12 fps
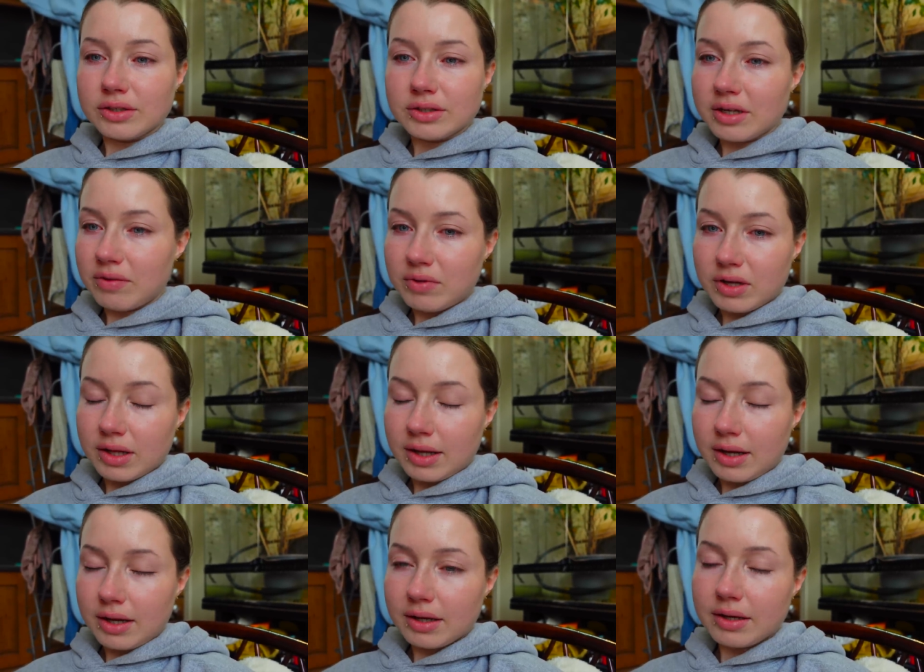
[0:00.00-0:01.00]
or 7
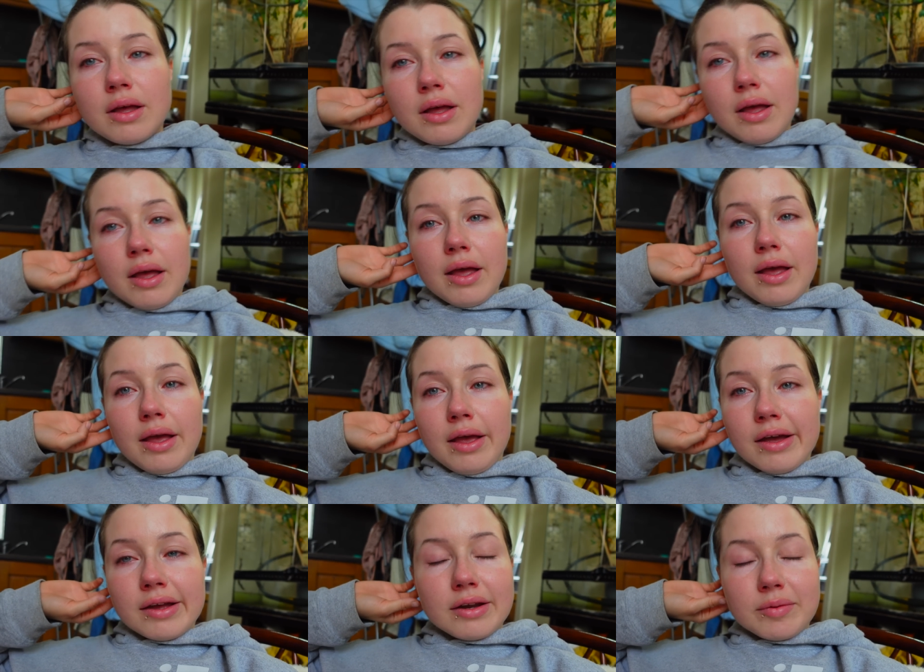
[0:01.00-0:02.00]
o'clock.
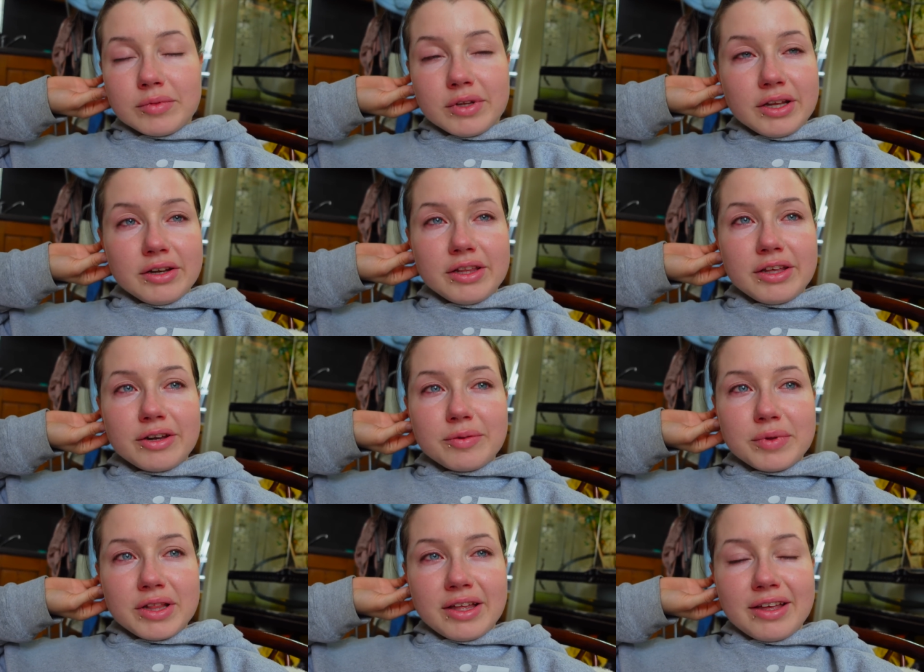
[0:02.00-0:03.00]
And I'm literally gonna
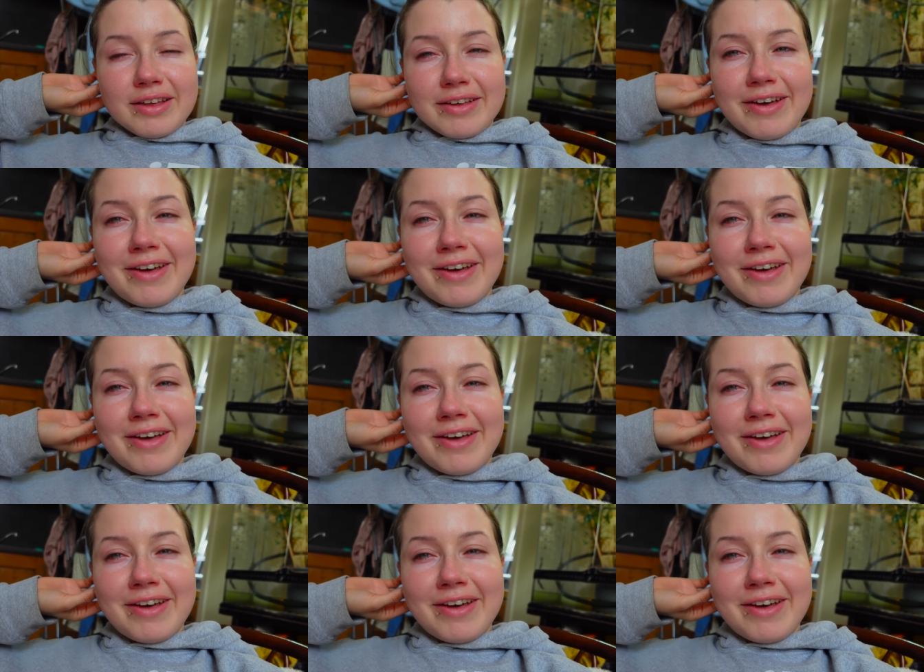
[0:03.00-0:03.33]
be like...